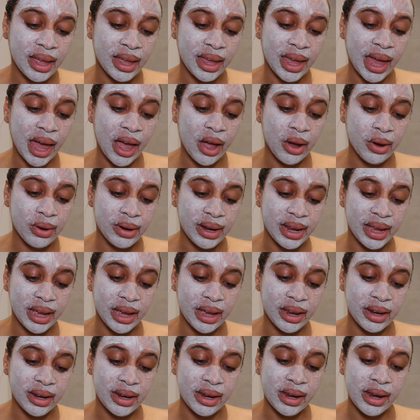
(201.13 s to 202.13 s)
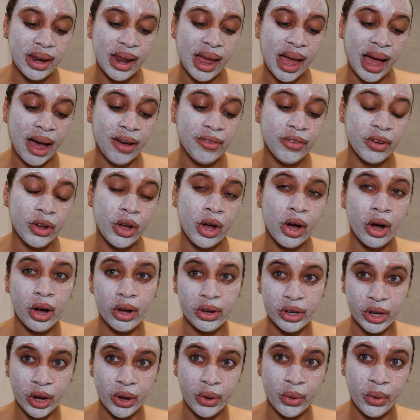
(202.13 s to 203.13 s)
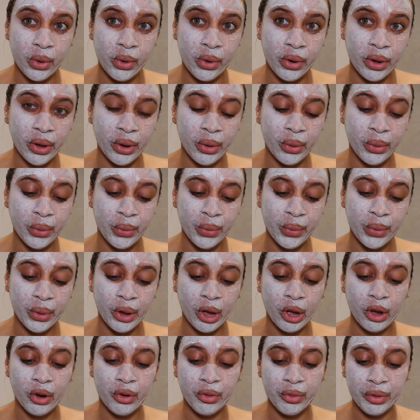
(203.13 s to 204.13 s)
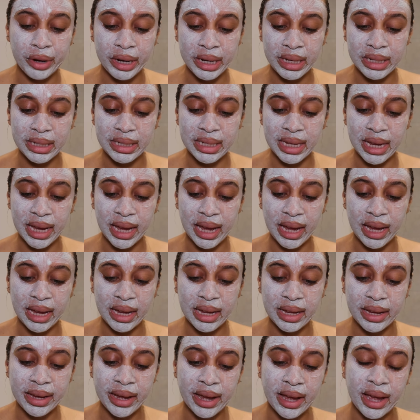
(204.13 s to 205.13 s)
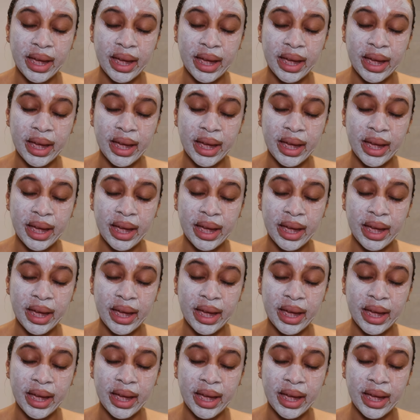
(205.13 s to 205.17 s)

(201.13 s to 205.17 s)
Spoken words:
kaolin, avocado oil, green tea.